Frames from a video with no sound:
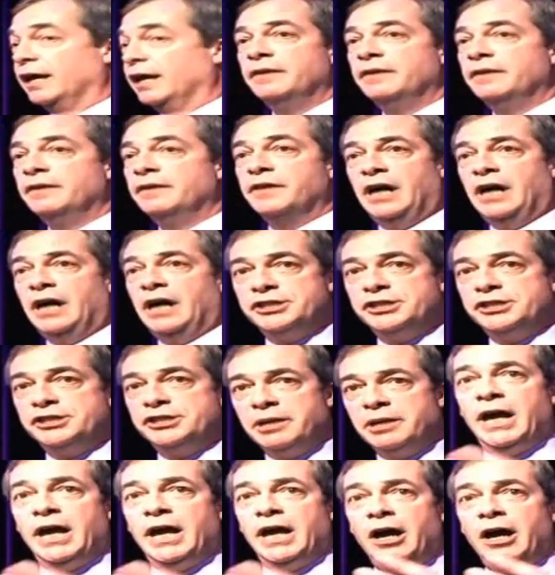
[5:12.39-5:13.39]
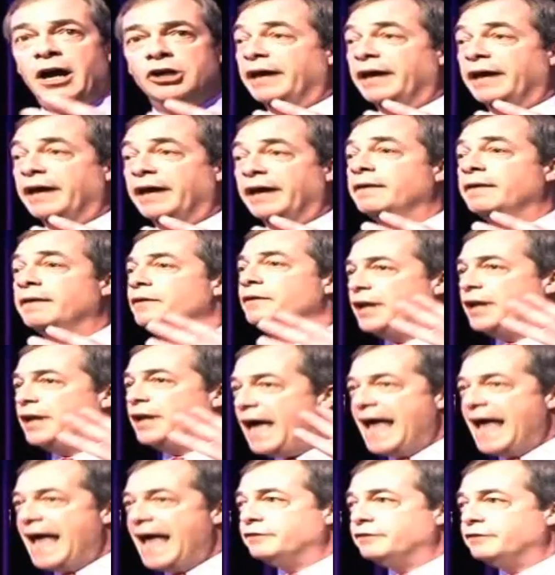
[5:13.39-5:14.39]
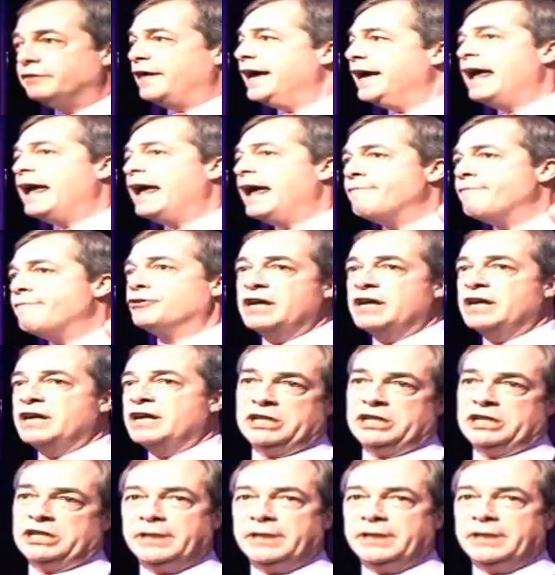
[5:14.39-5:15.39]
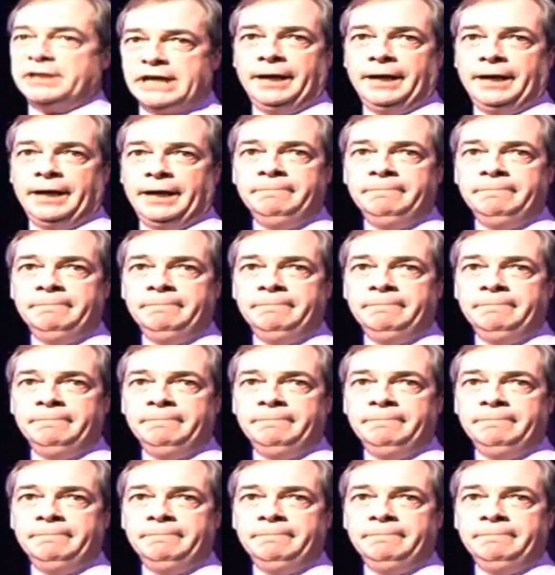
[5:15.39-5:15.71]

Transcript: the guys that have been urging that anything and everything must be done